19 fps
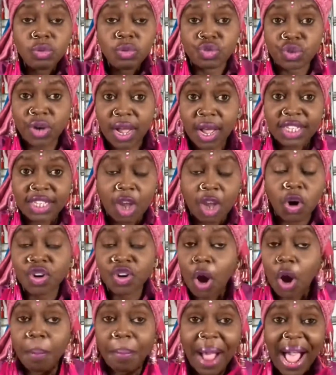drugs or
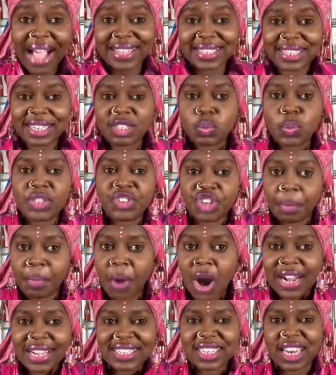no boxes with
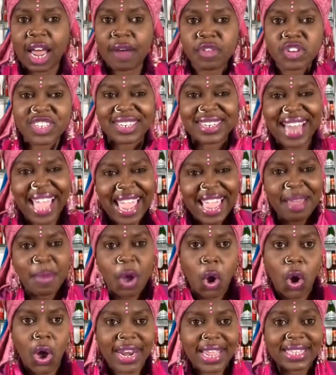Jamarcus Glover's name
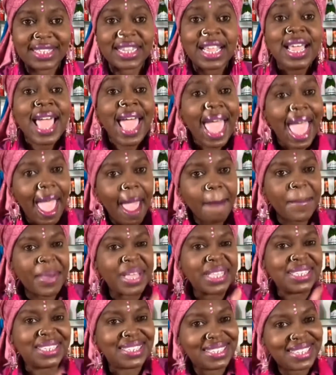on it had
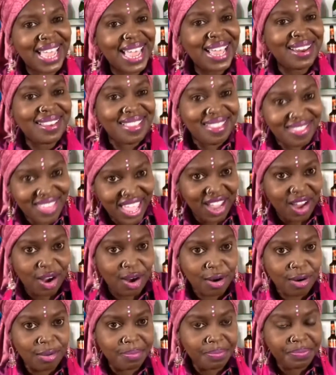been sent there.
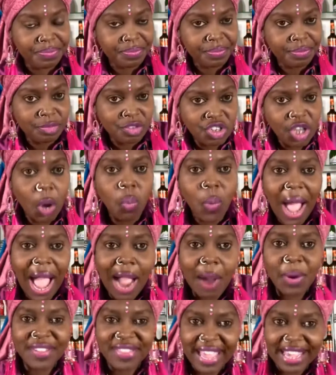So why
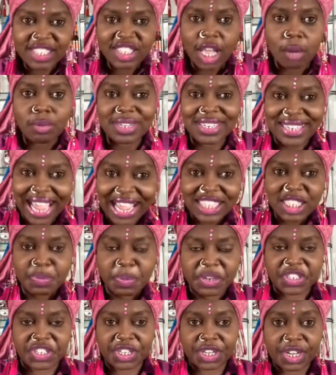were they so
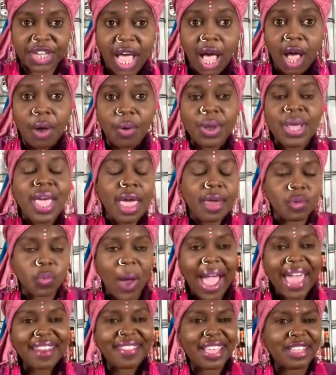desperate to go? And
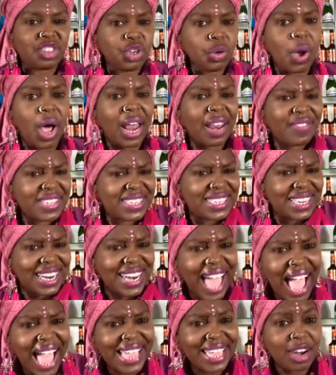why did they do all of this
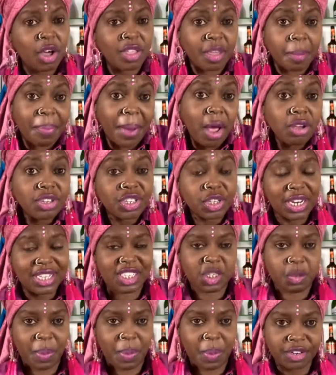lying on the postal
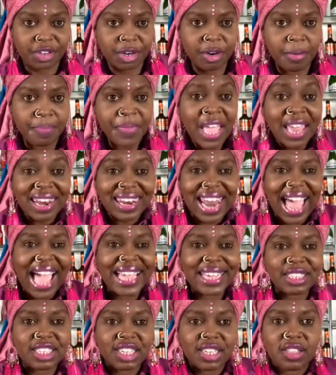inspector,
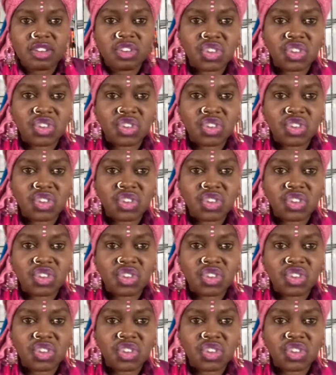lying to the